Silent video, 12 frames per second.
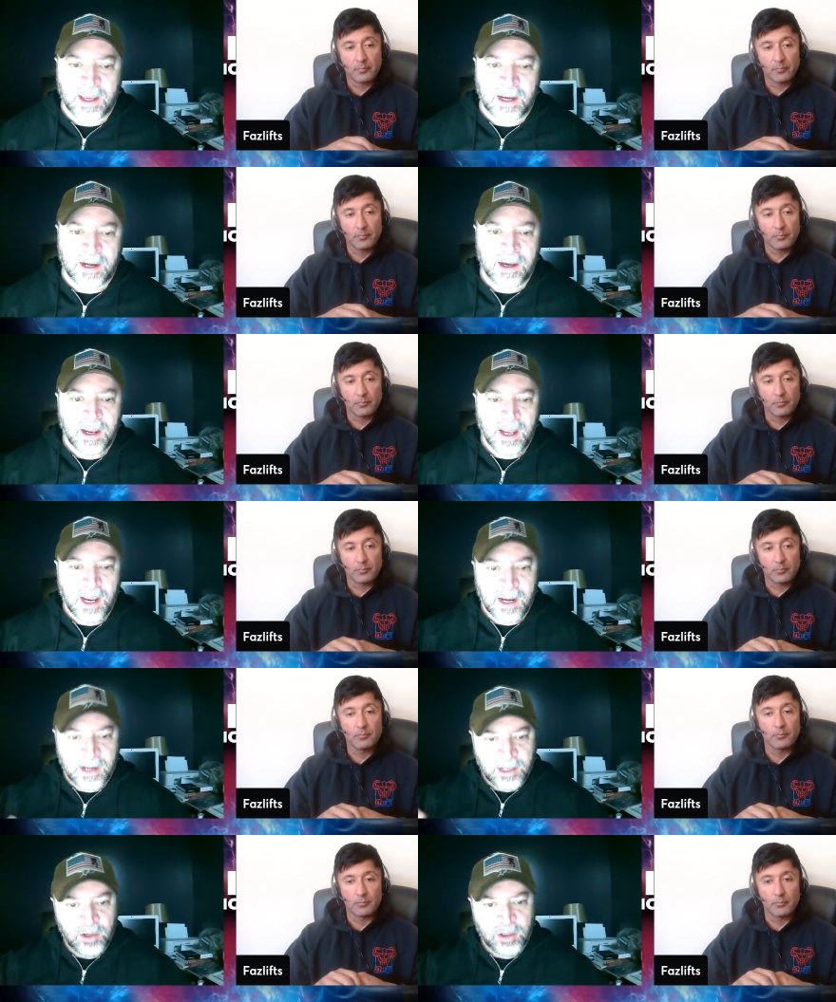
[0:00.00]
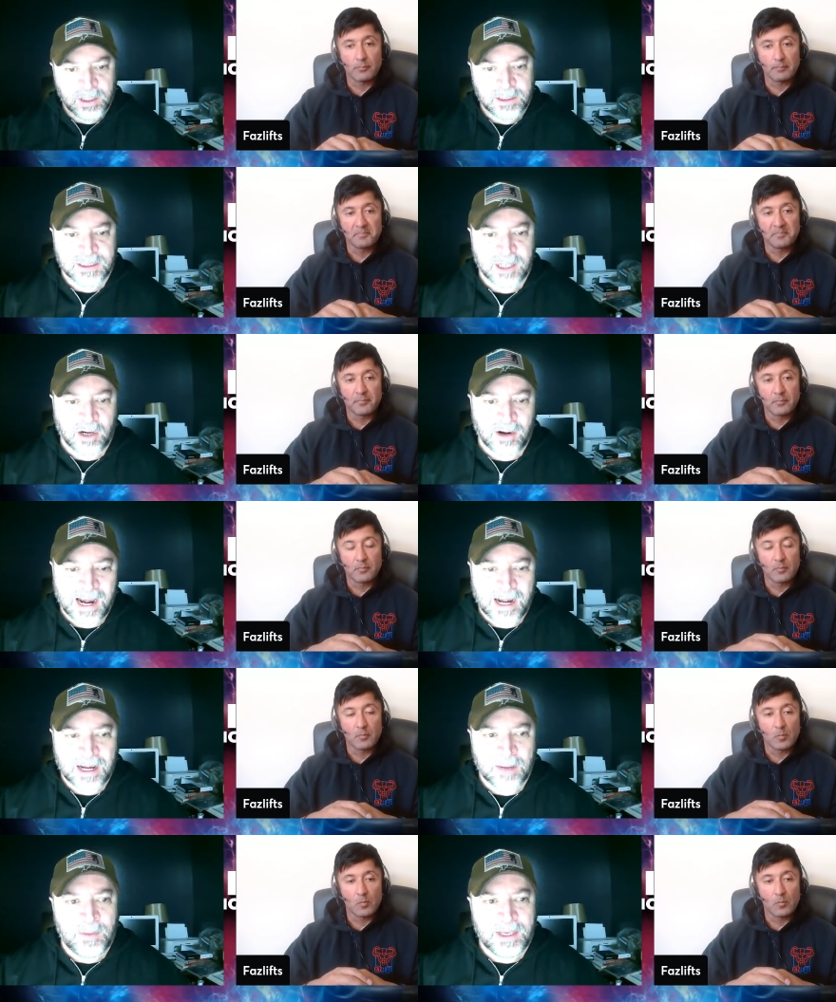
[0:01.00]
Speaker 1: in and then you can start
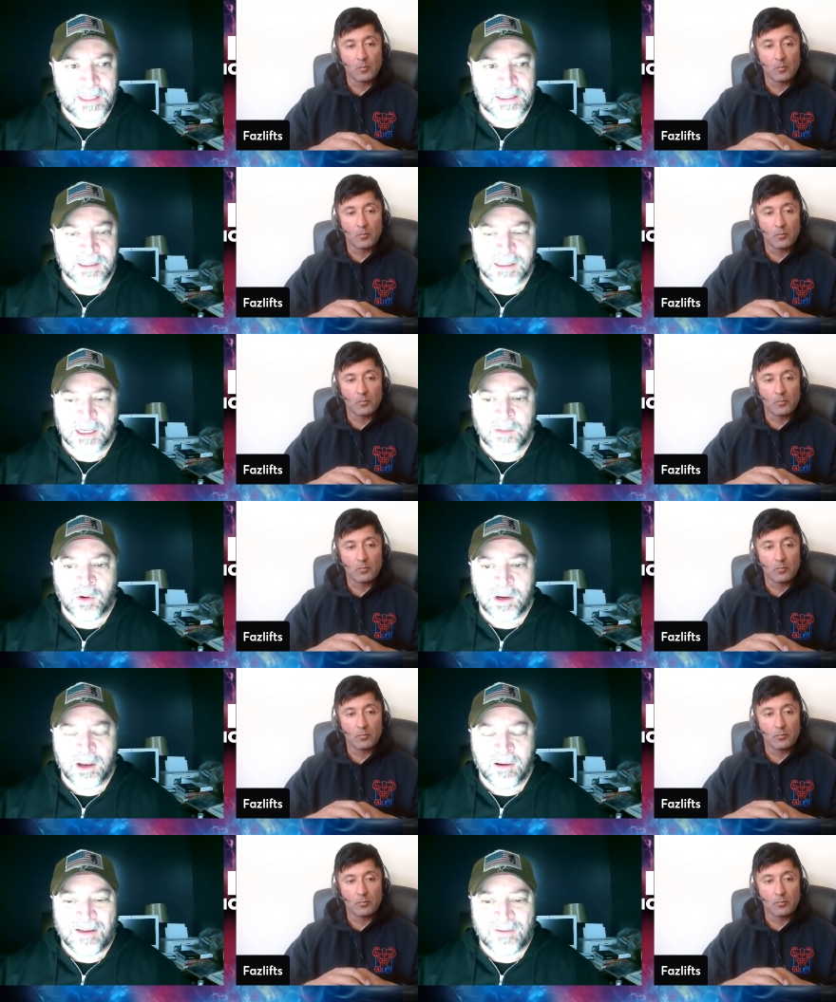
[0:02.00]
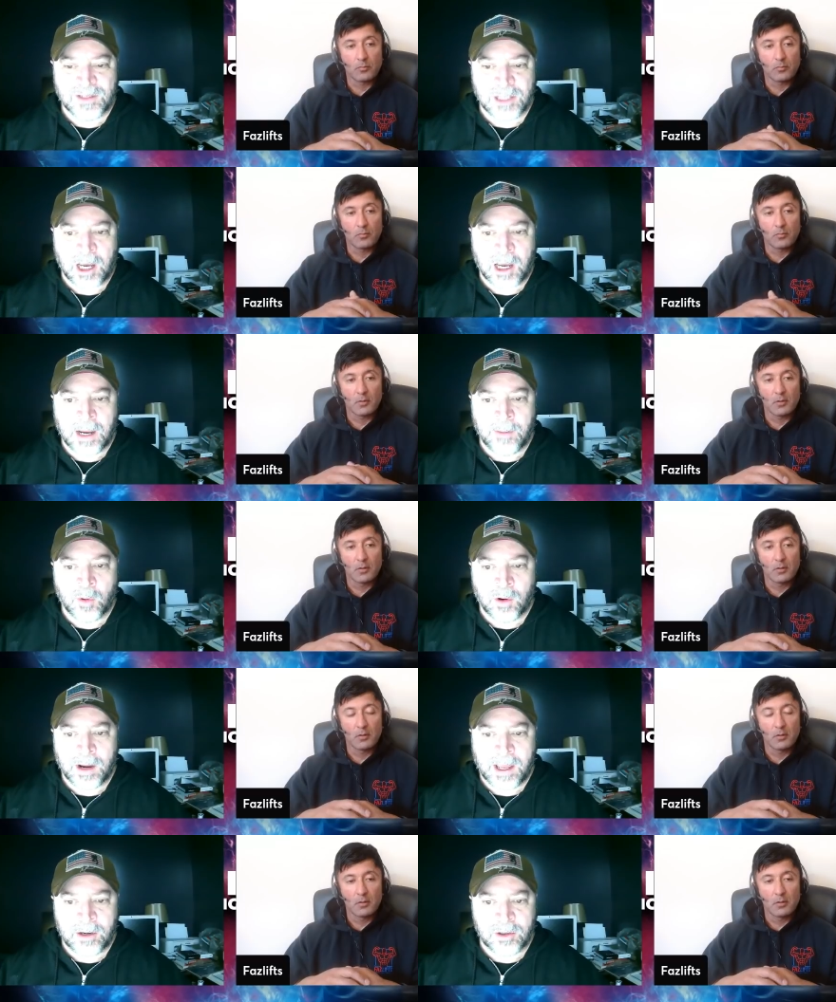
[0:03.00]
adding pieces in where you have time
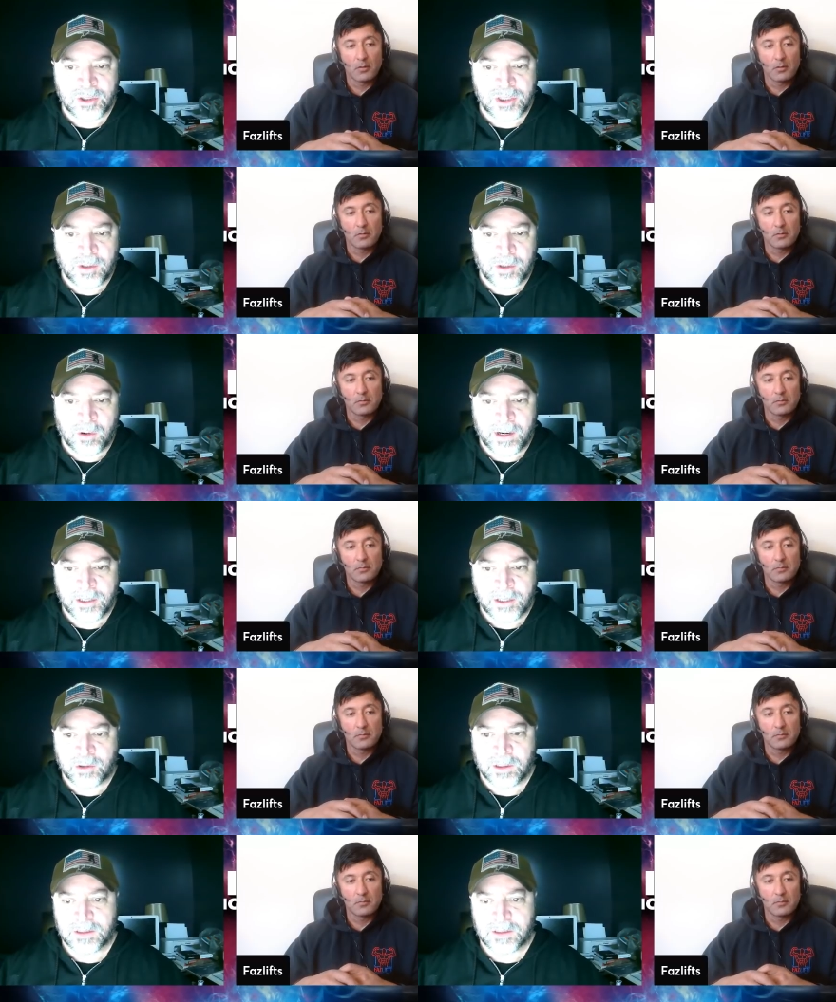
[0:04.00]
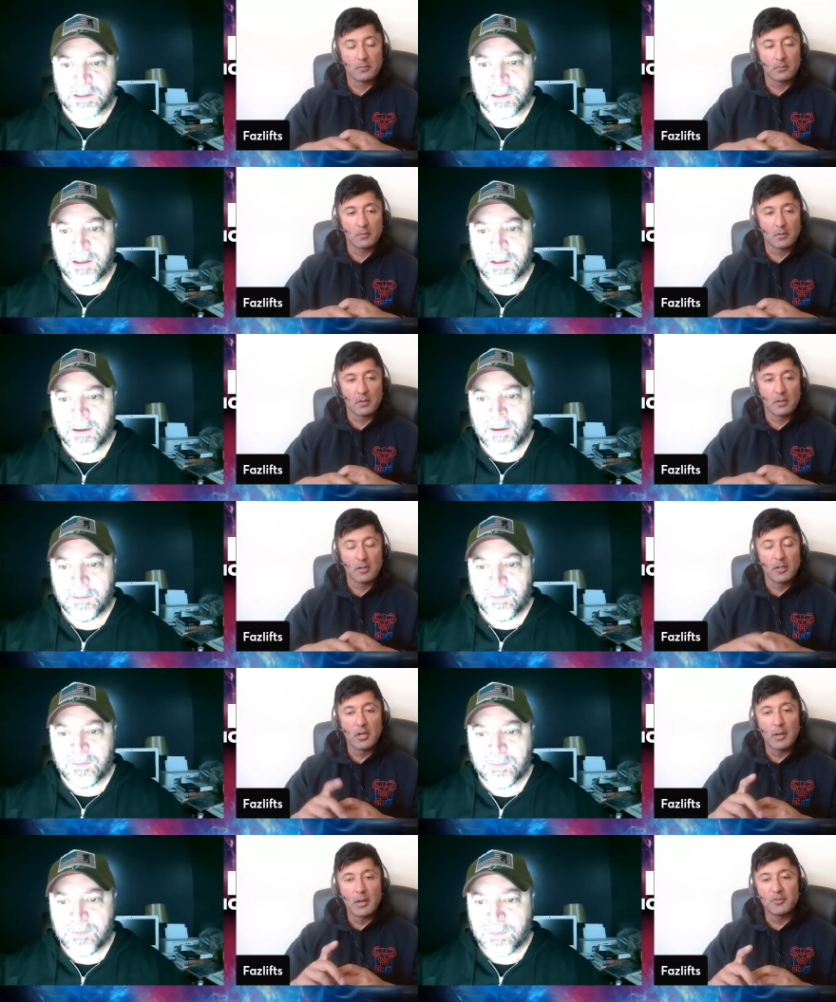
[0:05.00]
or energy or interest
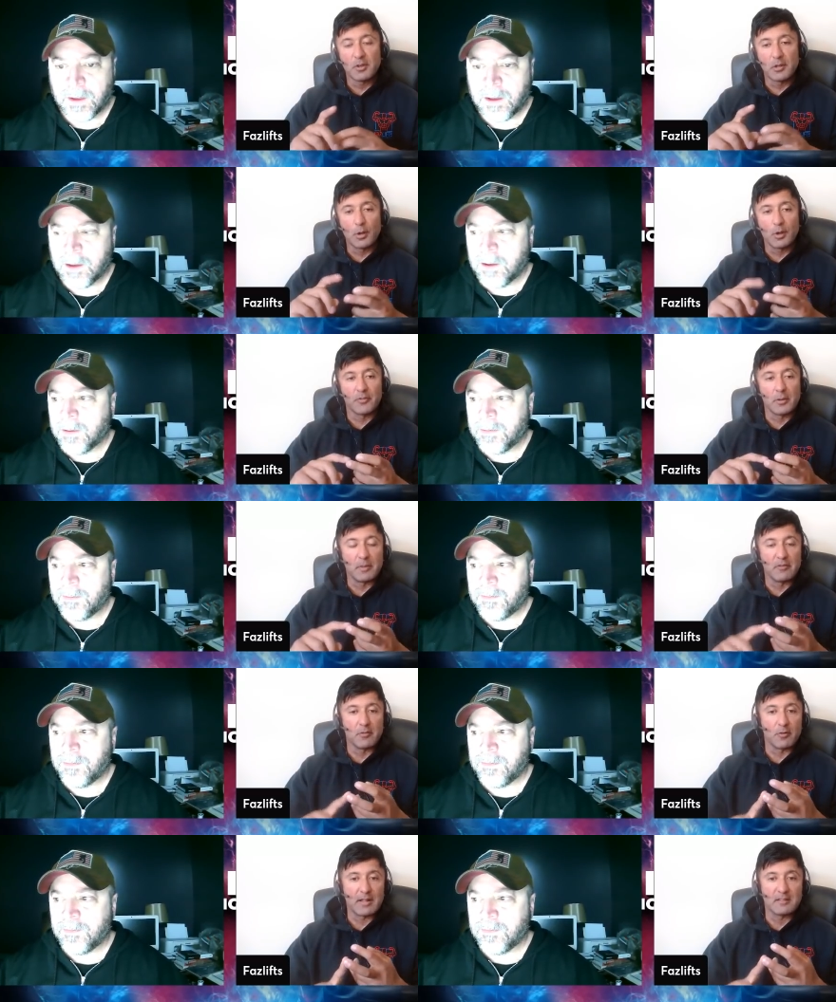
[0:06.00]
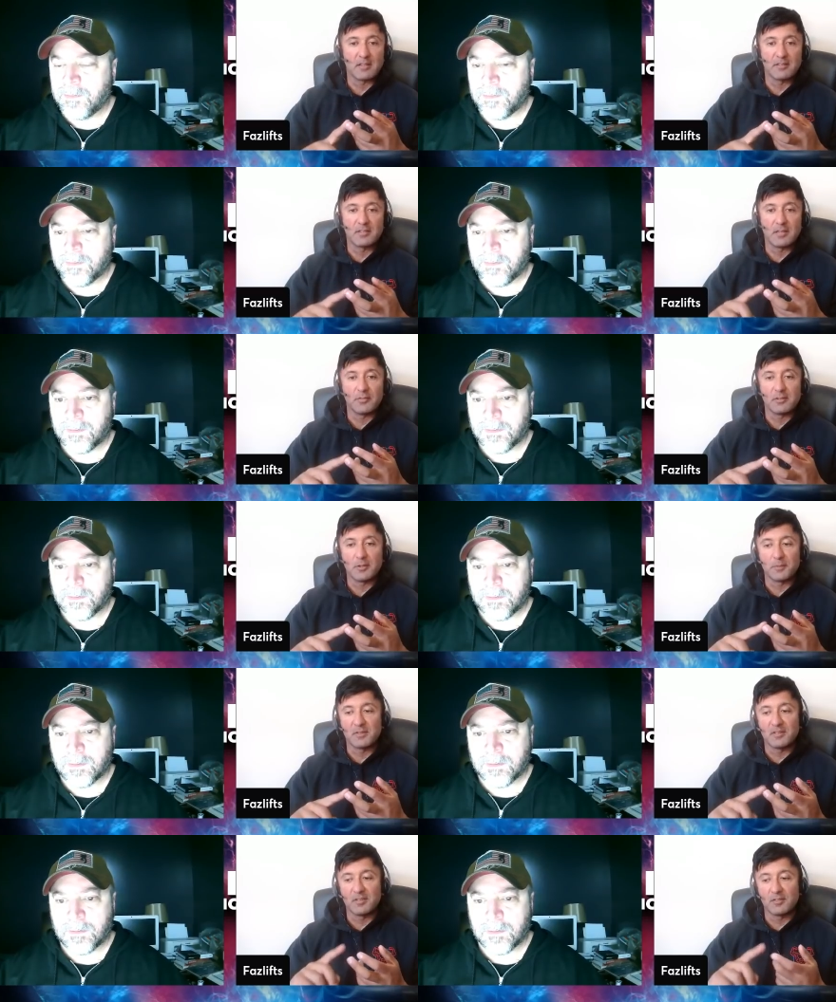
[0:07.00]
Speaker 2: you know, I'm just going to go off on a bit of a rant here, Steve. In
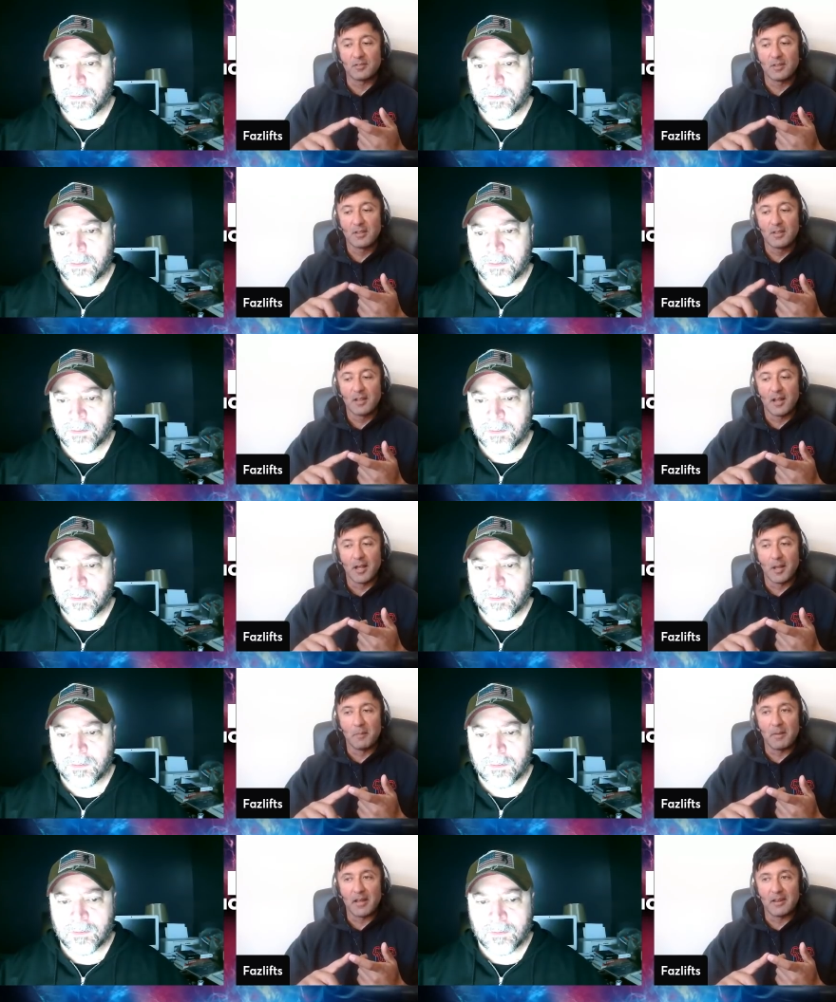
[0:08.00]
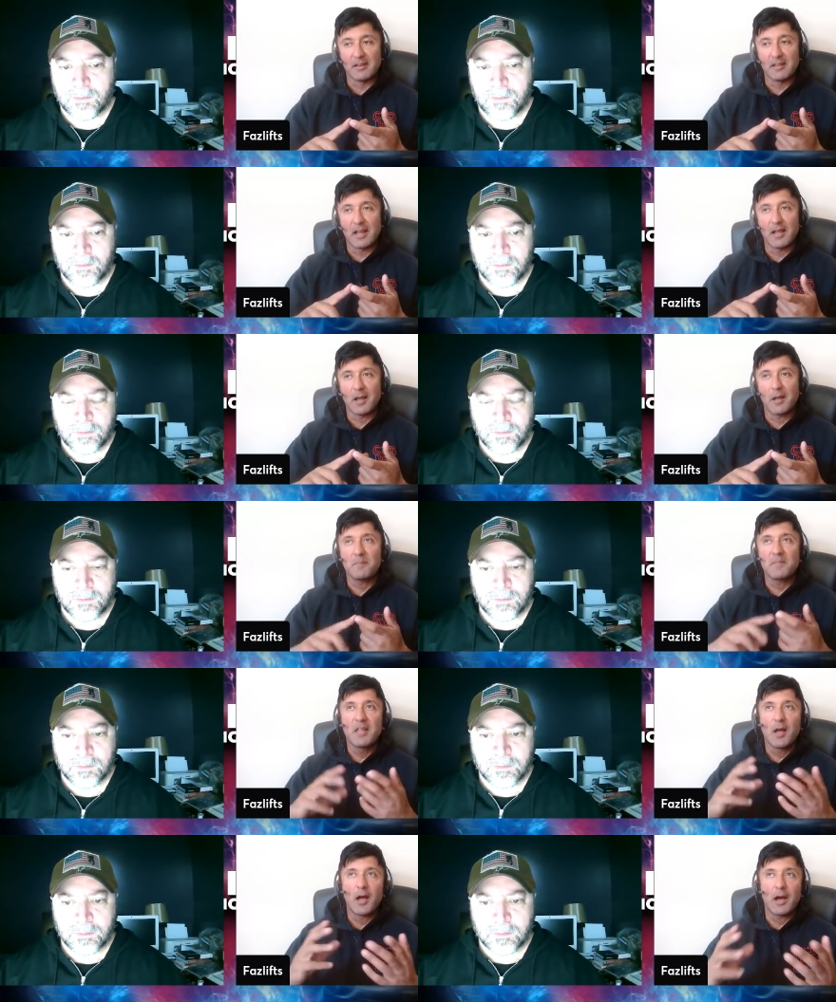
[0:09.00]
terms, this is, um, and I,
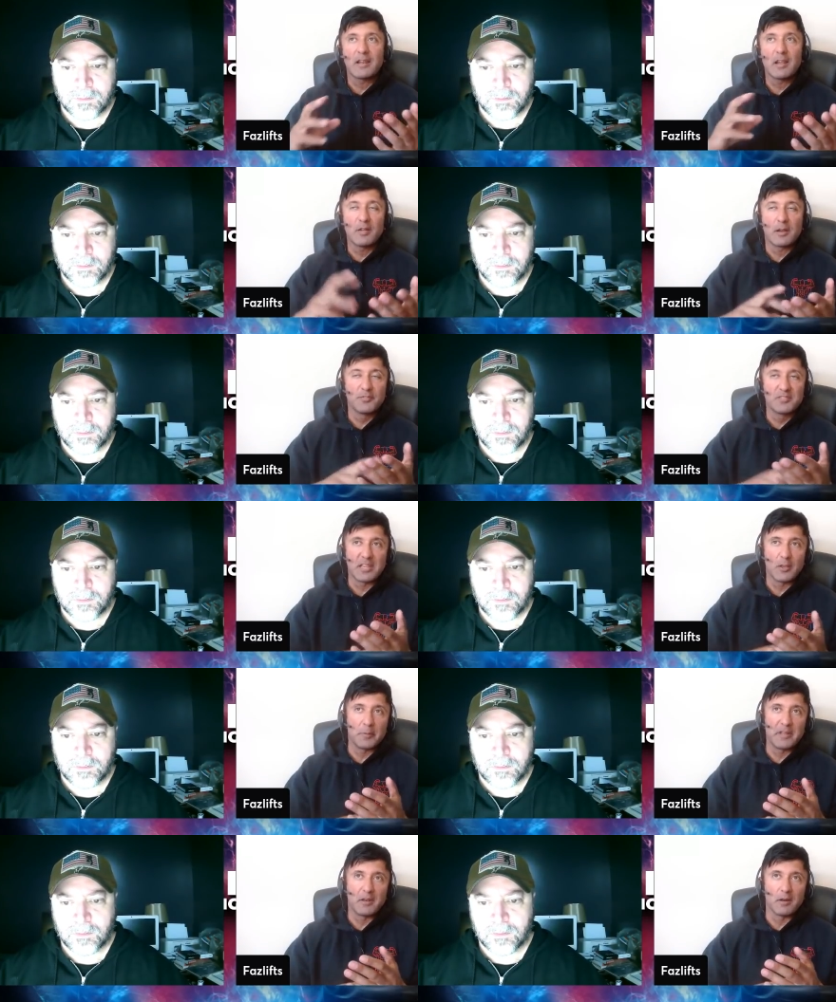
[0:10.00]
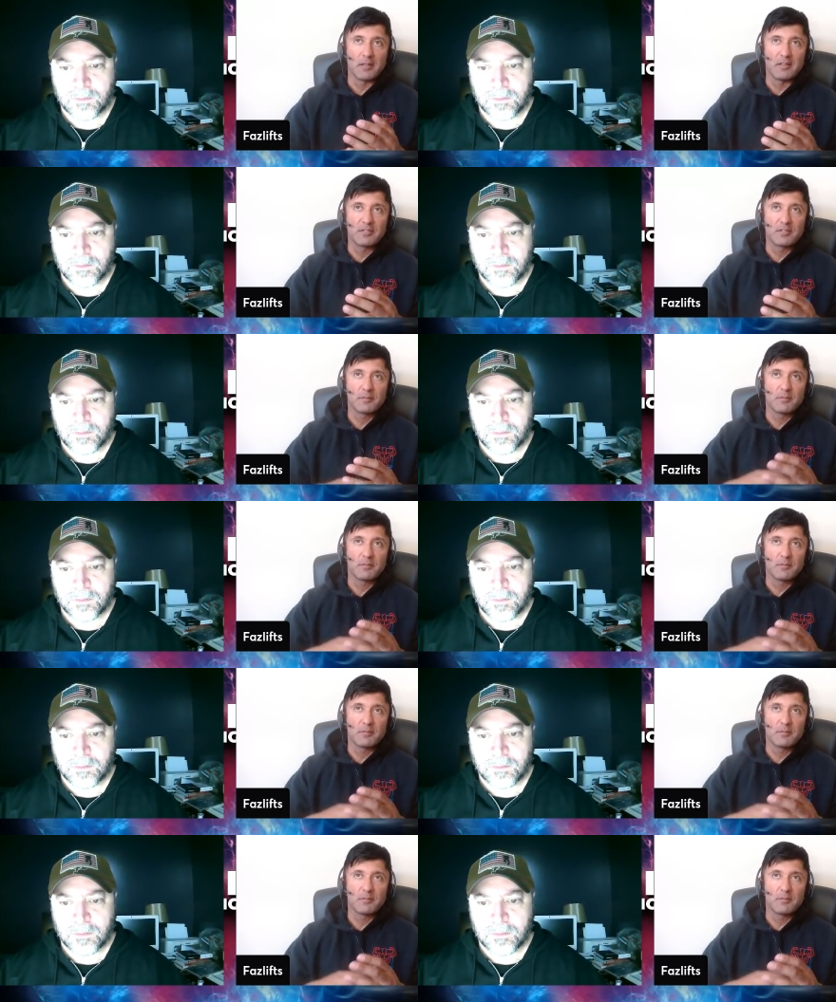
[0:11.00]
would love, I'd love to get your opinion on this.